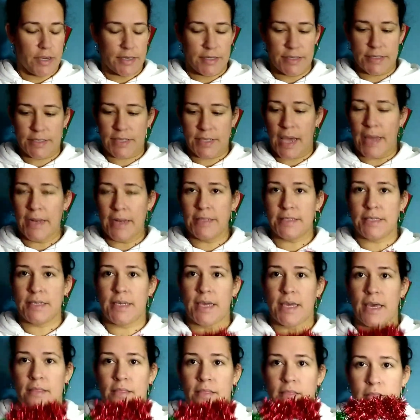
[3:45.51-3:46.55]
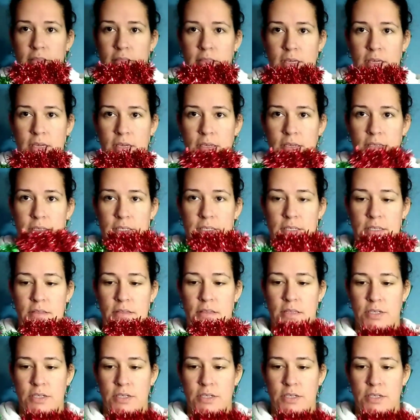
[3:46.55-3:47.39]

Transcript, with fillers: I decided to get these